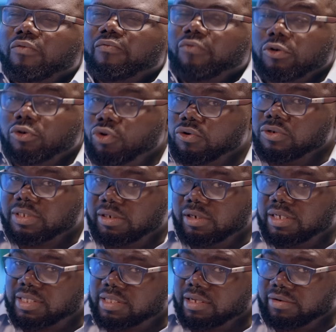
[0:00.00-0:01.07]
for those
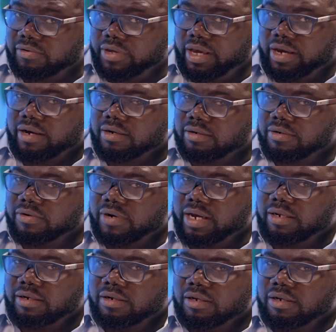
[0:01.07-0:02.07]
listening here, right?